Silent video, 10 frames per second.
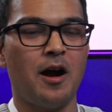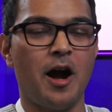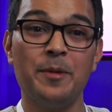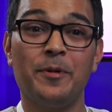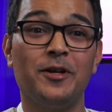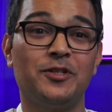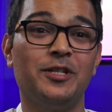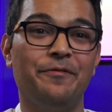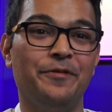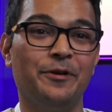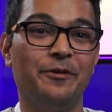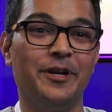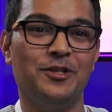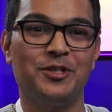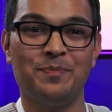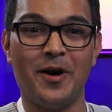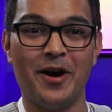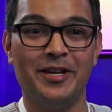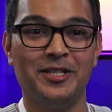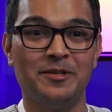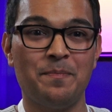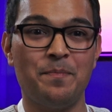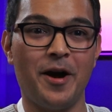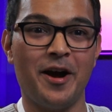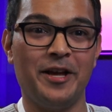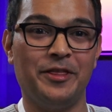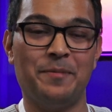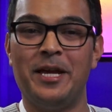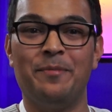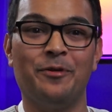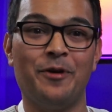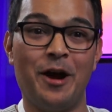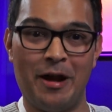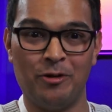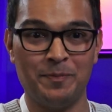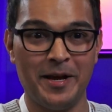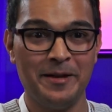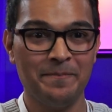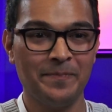I personally feel inspired by the people around me.